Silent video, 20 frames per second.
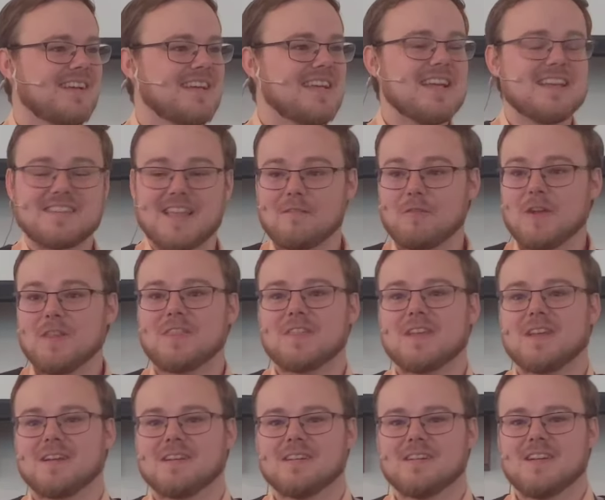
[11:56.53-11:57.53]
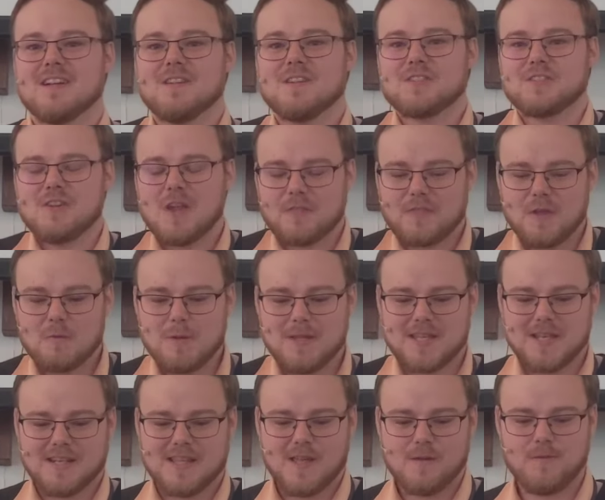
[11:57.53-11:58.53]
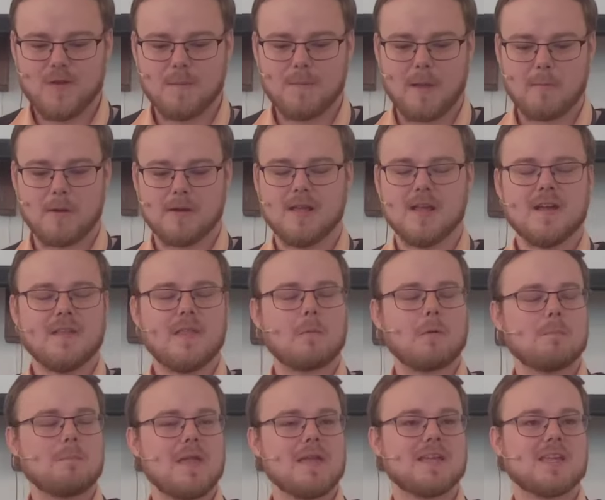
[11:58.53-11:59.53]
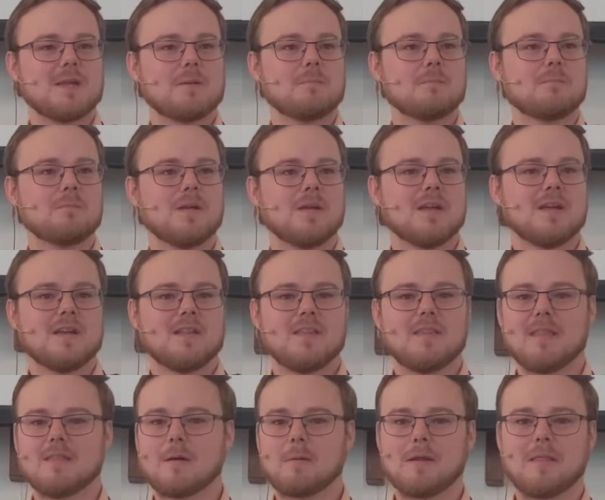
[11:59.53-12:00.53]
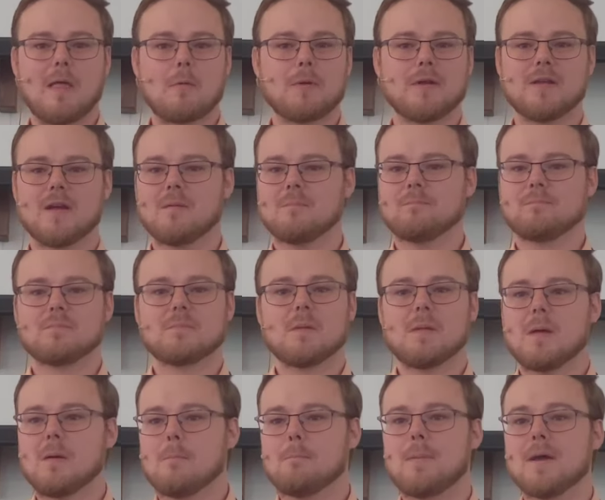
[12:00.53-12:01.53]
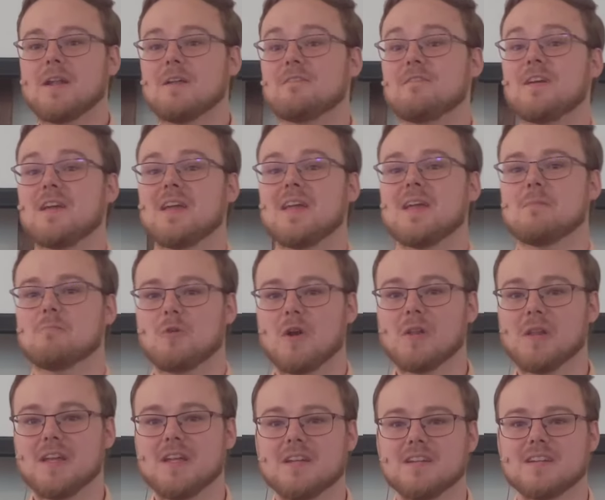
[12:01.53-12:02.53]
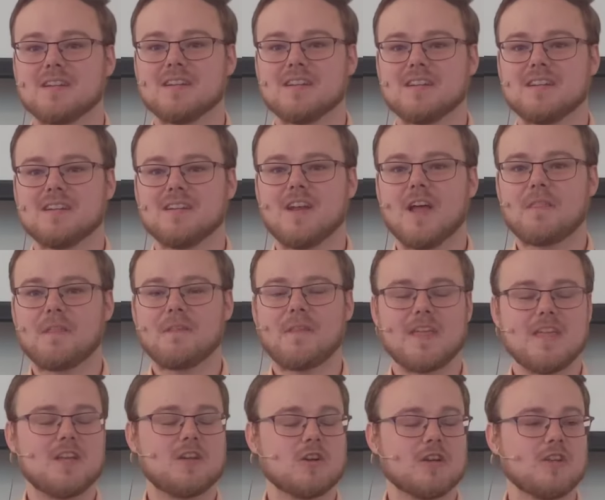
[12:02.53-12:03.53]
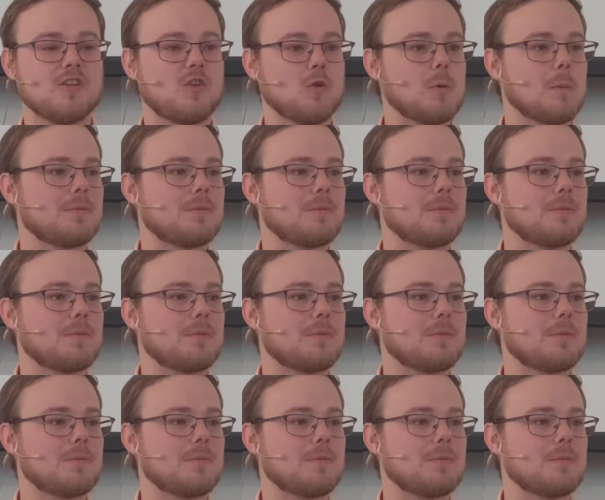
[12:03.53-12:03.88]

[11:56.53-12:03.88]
He has everything. There's nothing we can give him that would, that would make him, that, that would benefit him, really. Nothing that he couldn't do